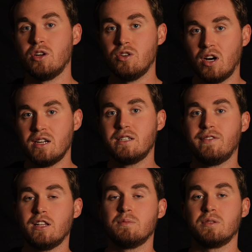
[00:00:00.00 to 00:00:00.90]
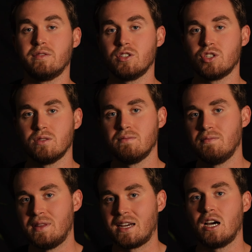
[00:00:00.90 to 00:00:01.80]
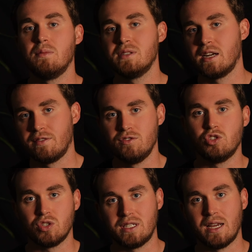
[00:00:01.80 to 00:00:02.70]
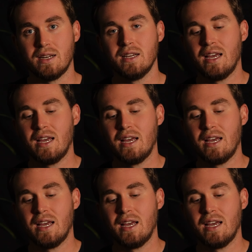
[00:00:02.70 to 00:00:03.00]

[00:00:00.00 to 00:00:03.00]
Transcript: non-developer version that comes at a future date.